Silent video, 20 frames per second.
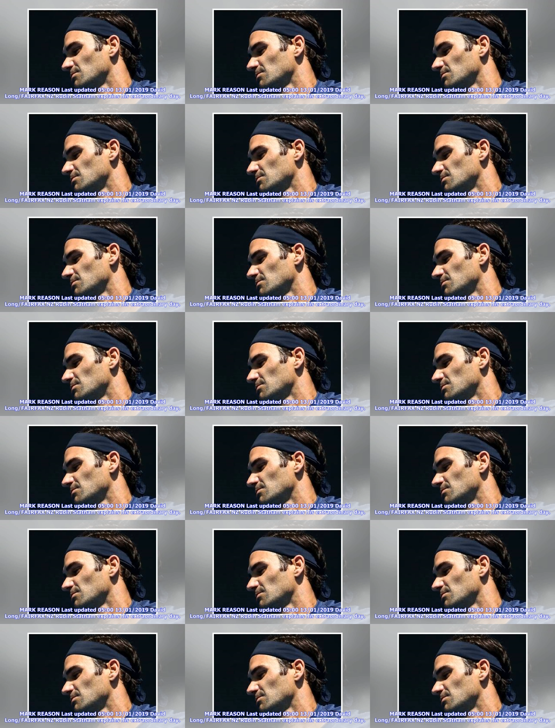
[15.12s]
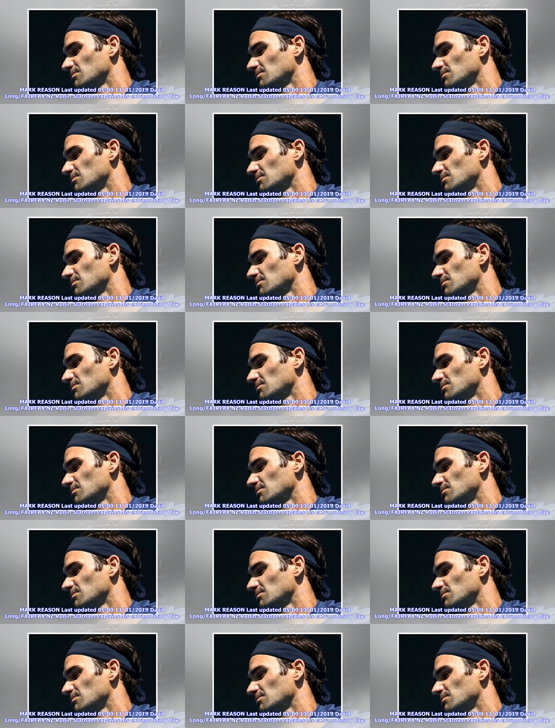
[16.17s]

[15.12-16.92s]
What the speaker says: No one is speaking in this clip.